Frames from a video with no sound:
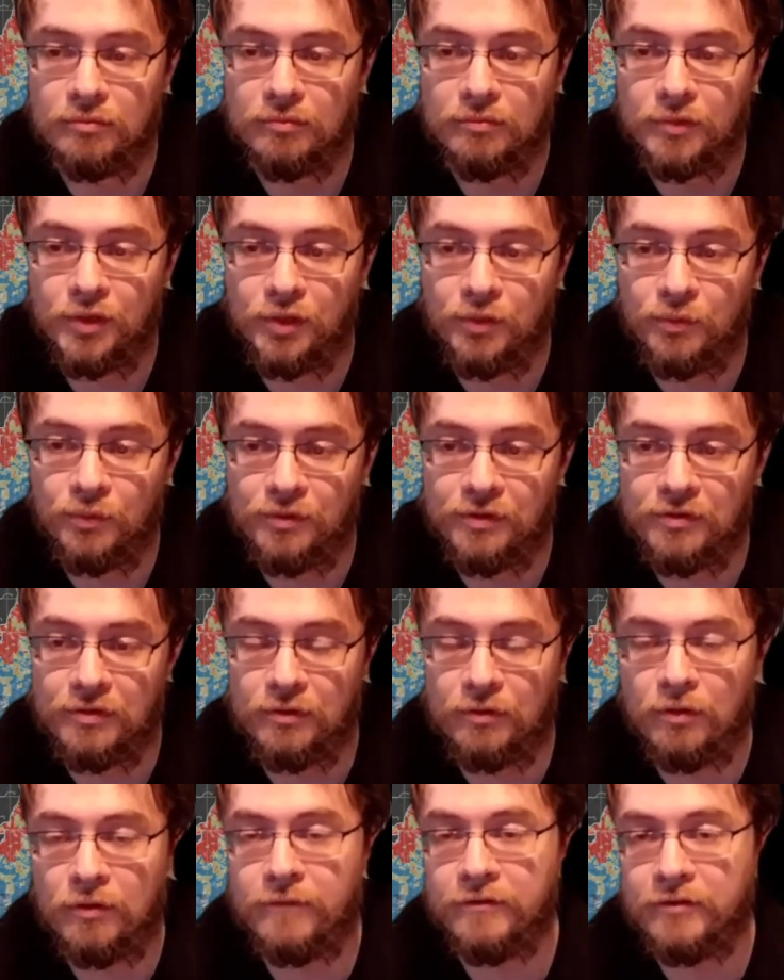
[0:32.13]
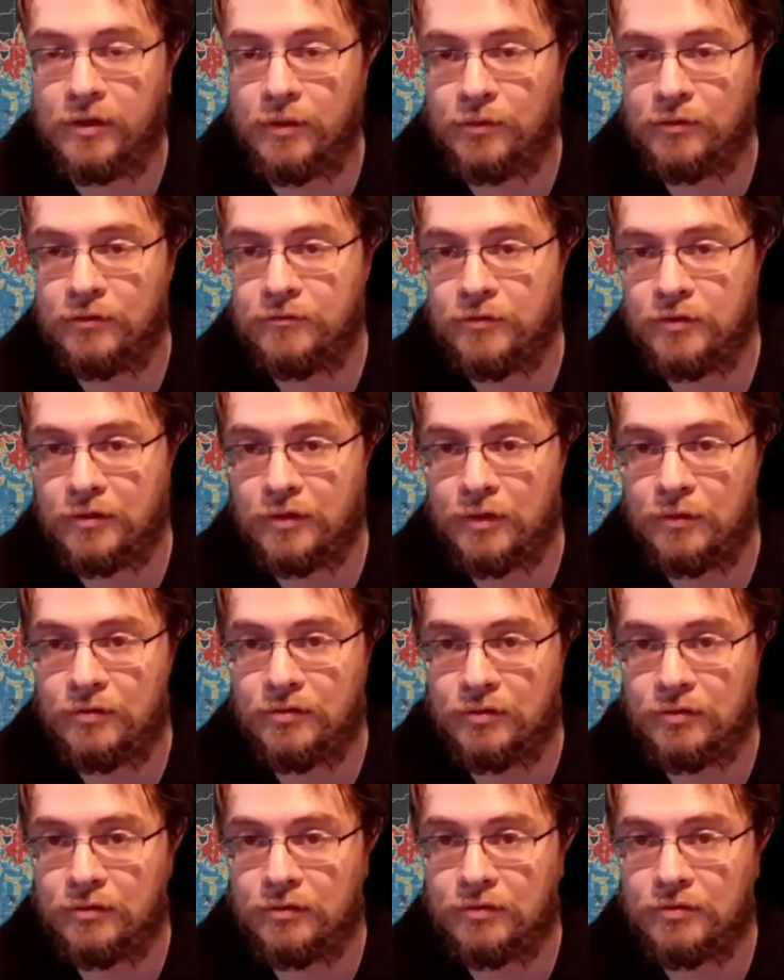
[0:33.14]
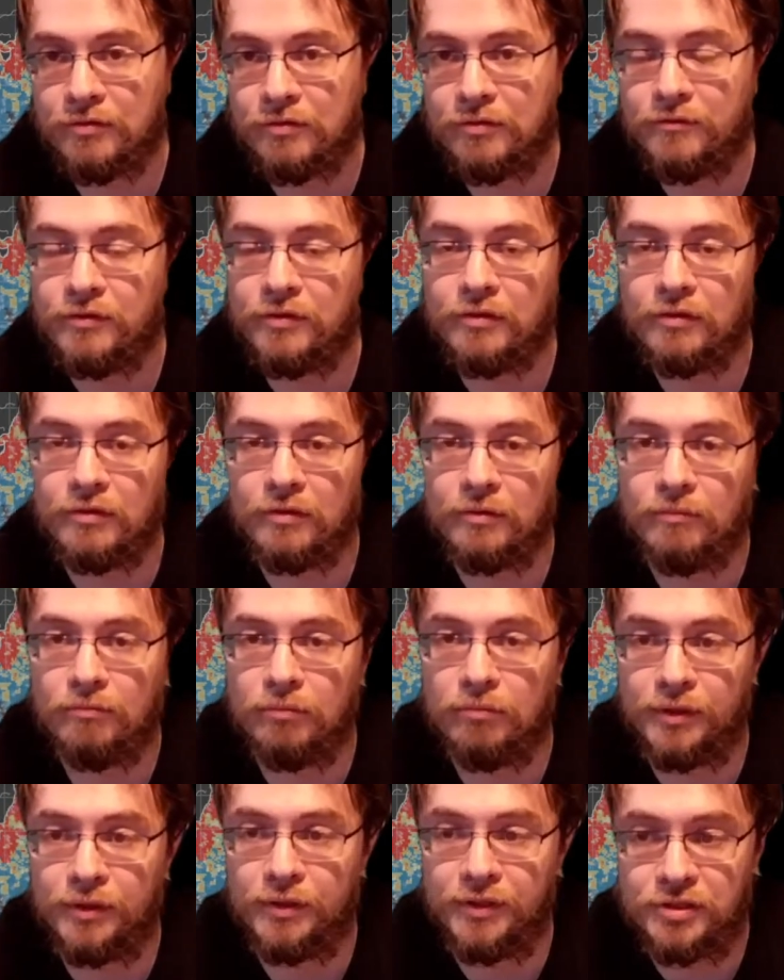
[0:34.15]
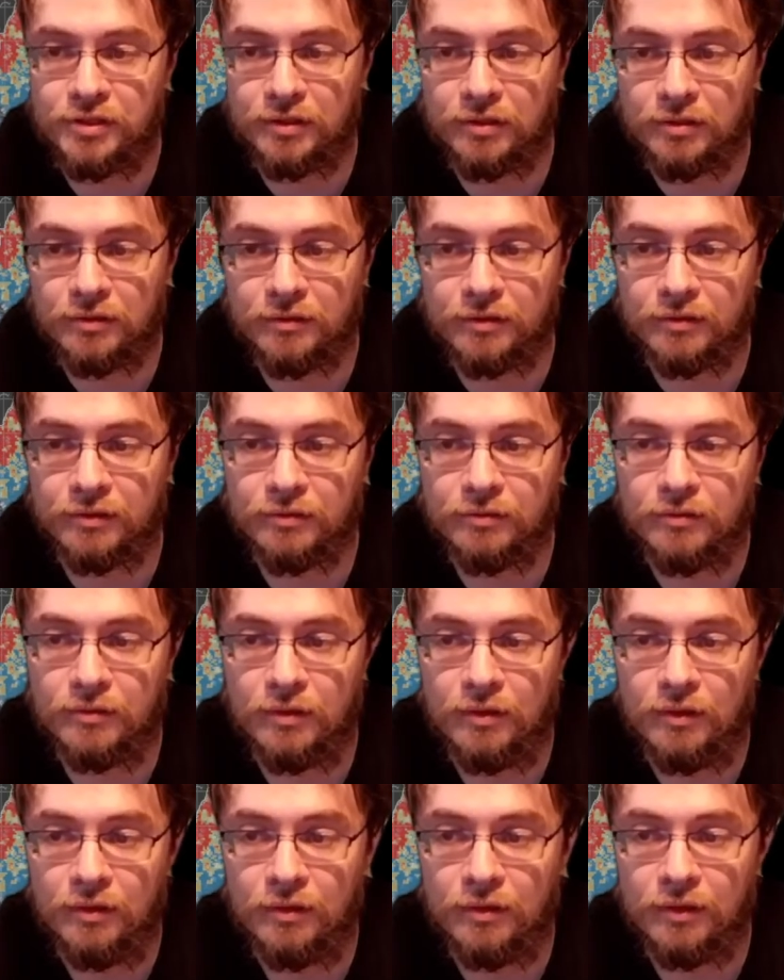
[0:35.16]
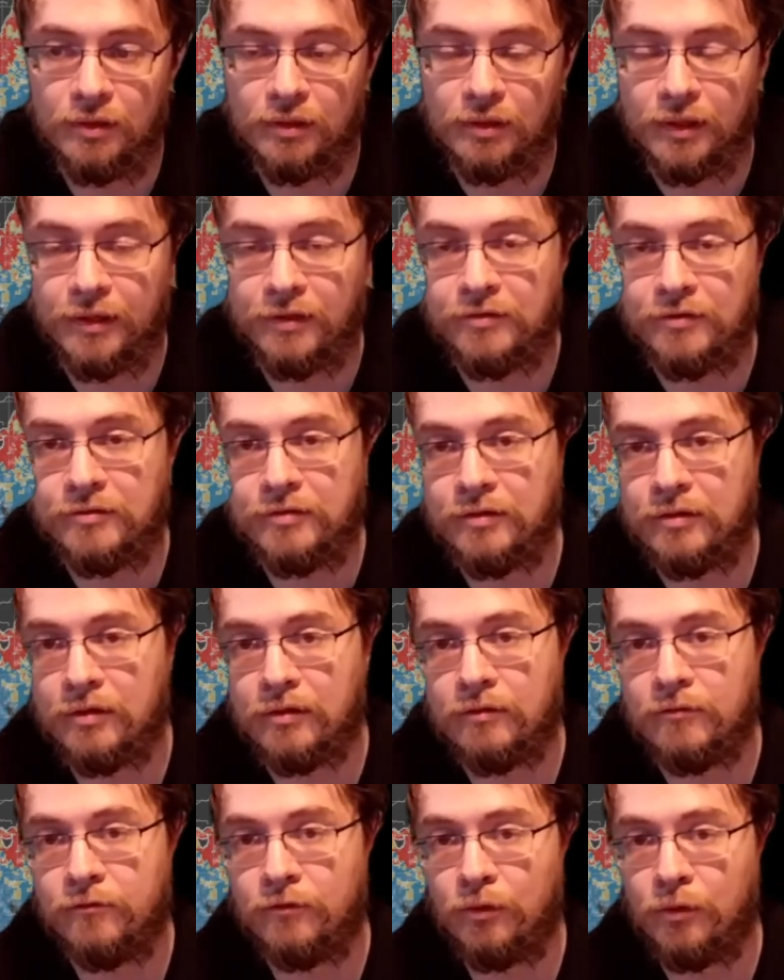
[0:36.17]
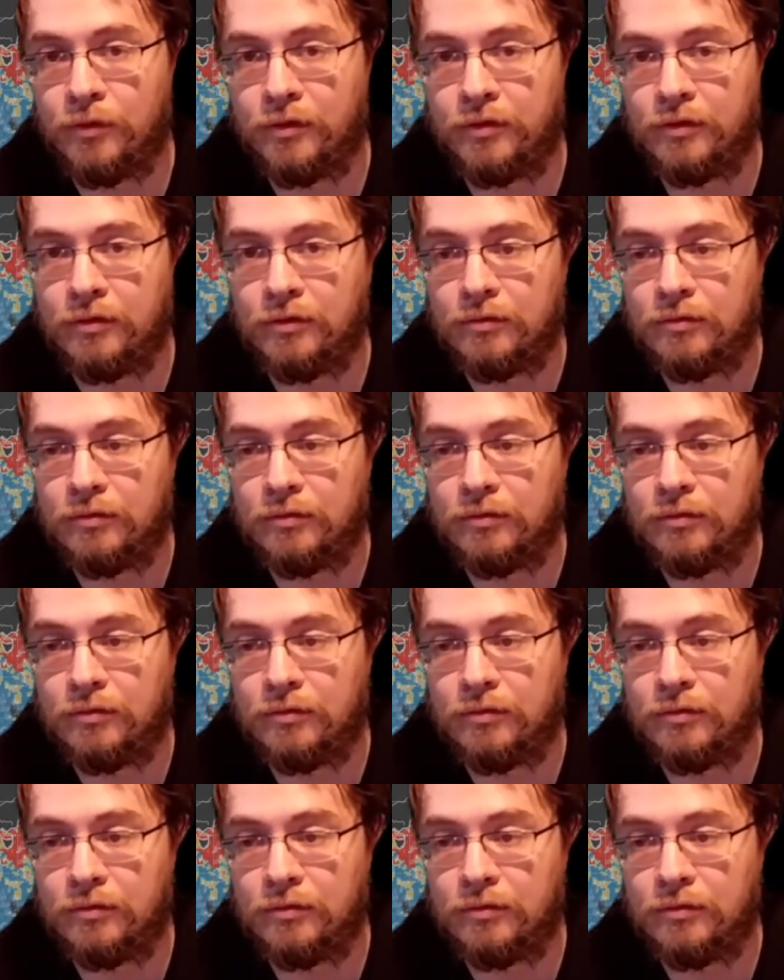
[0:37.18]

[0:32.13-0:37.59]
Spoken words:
it was the northern hemisphere that was under a severe bleaching alert. And last year, Florida